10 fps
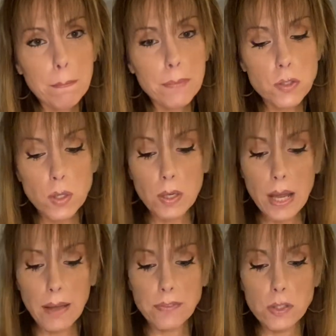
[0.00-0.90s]
This could
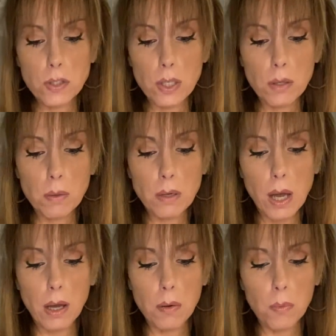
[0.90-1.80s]
have to do
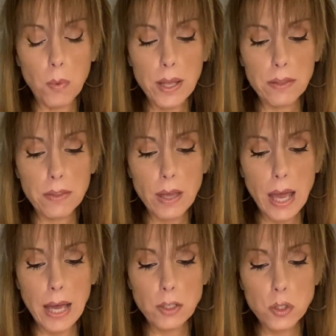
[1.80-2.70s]
with
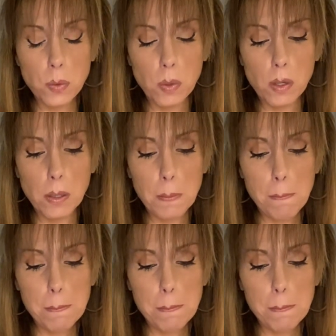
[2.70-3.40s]
actual,